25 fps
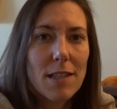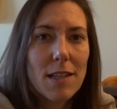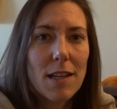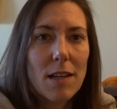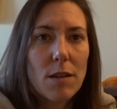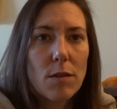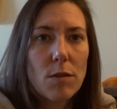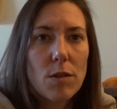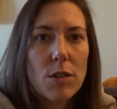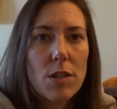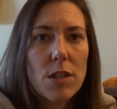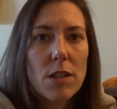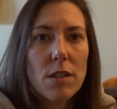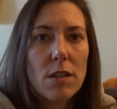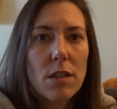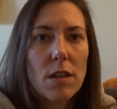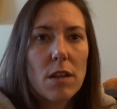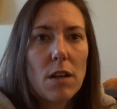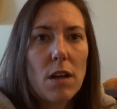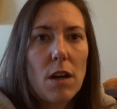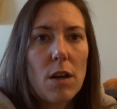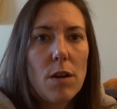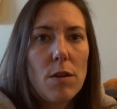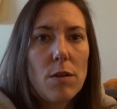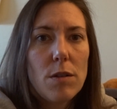Now she's
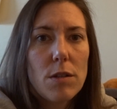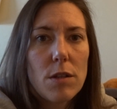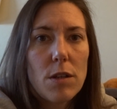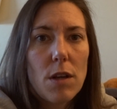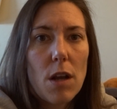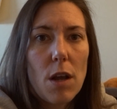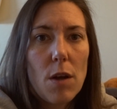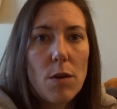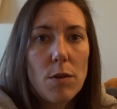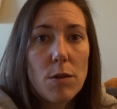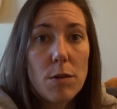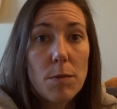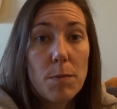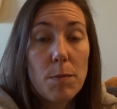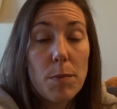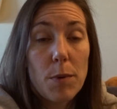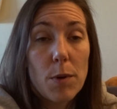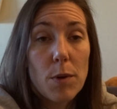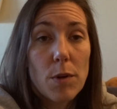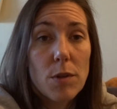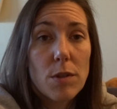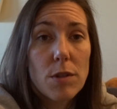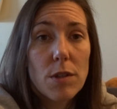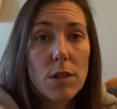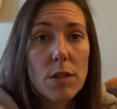done loads and loads of
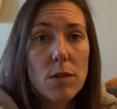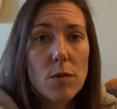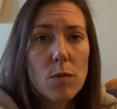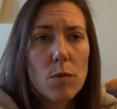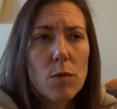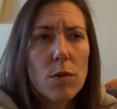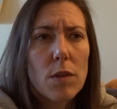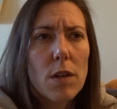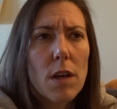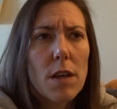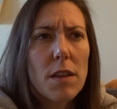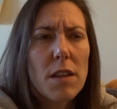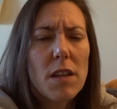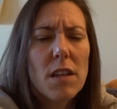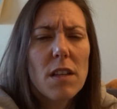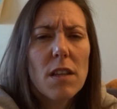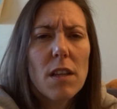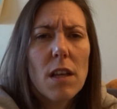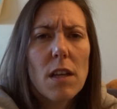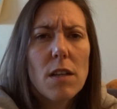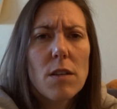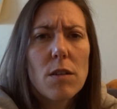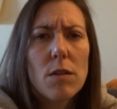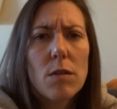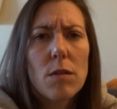books, does all the, I think
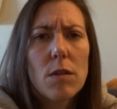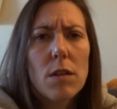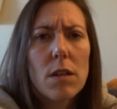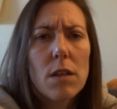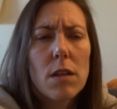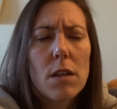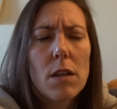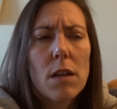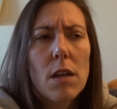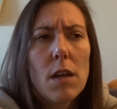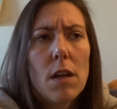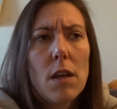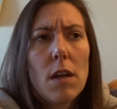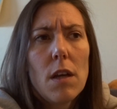they do the